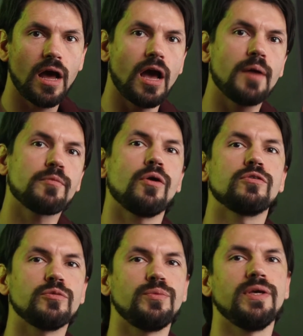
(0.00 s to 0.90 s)
I'm going
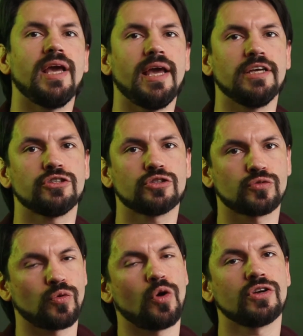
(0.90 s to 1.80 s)
to be a
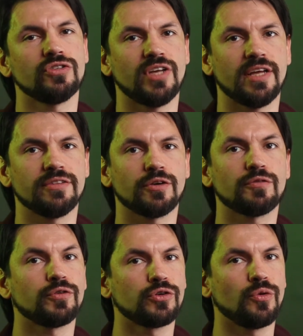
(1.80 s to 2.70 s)
strong contender
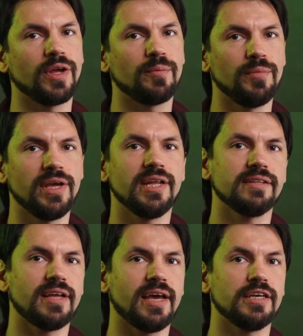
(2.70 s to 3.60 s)
for doing meeting
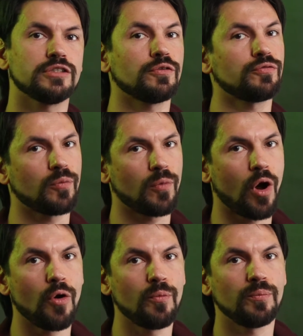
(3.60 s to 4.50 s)
days from
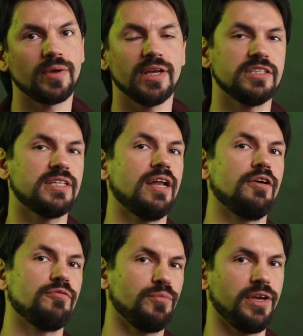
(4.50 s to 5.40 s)
home instead
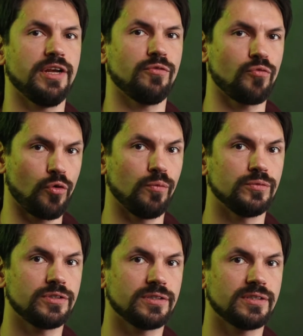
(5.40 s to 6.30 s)
of meeting
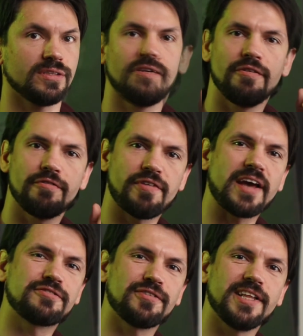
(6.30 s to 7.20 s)
rooms.
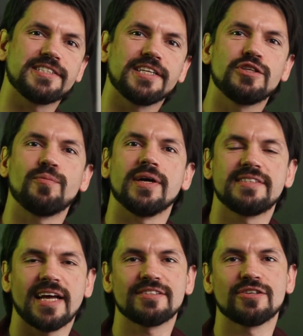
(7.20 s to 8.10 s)
Thanks for listening to my
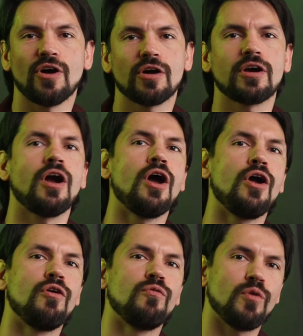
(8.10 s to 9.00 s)
TED Talk.
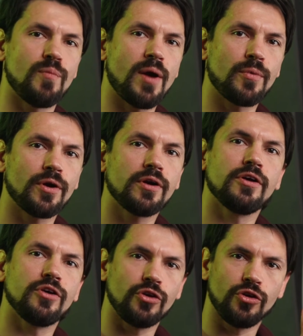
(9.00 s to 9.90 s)
Remember,
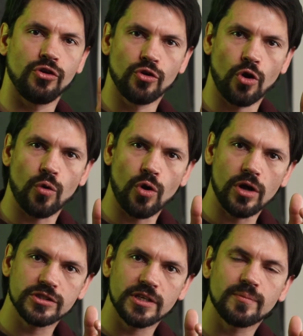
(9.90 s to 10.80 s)
you're
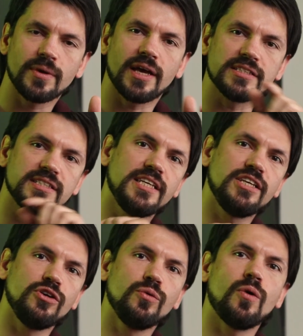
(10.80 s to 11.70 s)
awesome, and see
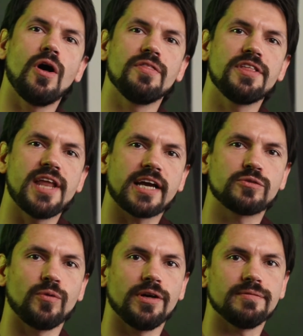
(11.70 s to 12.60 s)
you on the
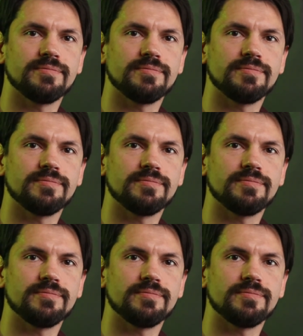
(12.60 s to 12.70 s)
next one.